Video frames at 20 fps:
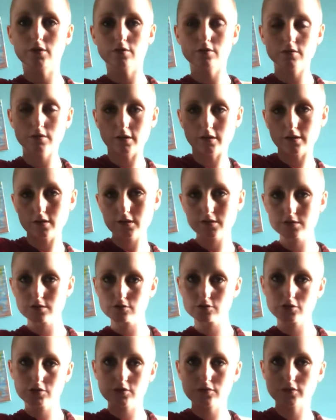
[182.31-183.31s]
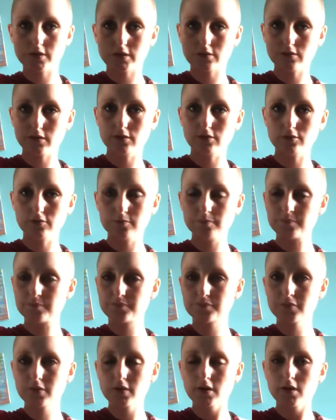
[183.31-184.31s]
You know, let yourself shift out a little.
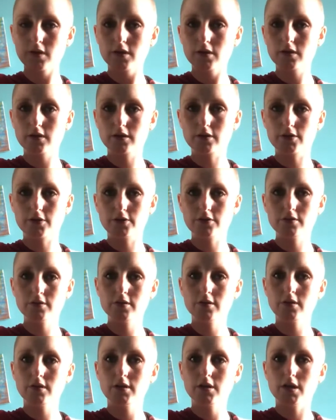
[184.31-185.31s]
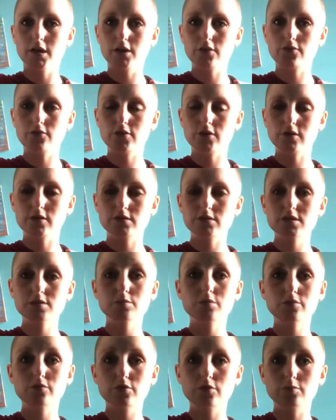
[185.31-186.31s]
You know, if some
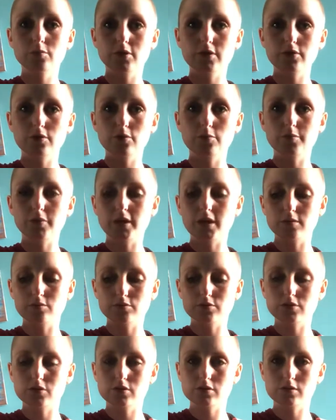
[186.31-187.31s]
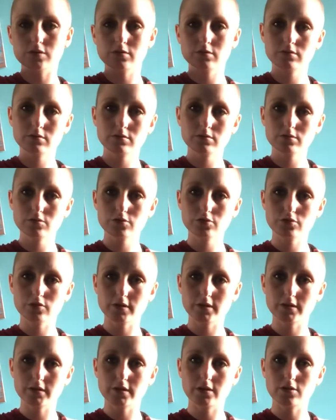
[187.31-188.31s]
of you might not be able to
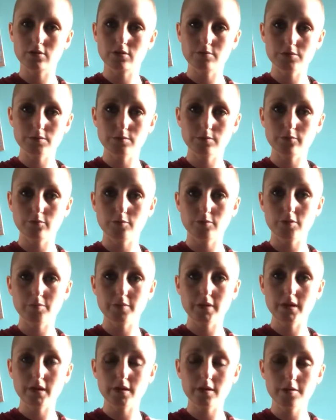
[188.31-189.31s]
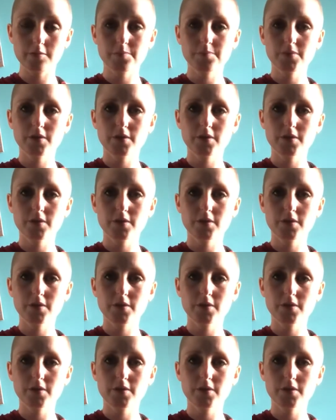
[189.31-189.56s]
straighten that arm, some of you might be here.